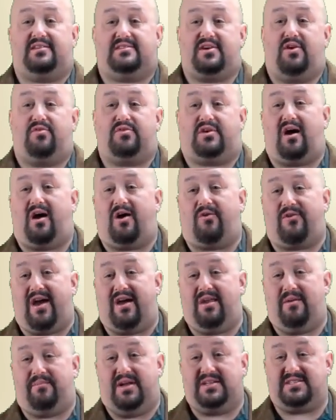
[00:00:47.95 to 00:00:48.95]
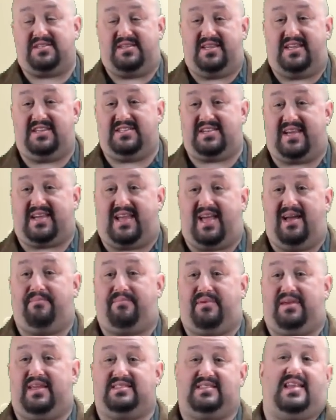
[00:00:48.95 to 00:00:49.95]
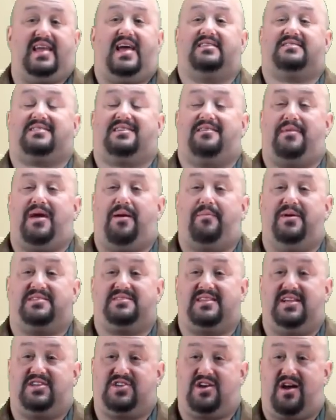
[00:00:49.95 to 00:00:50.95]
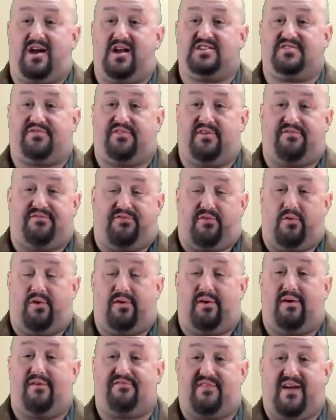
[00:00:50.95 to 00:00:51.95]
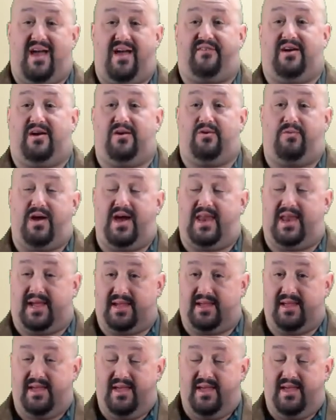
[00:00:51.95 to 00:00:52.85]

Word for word: don't call around a bunch of DJ companies and ask them how much they charge for a four or five hour wedding.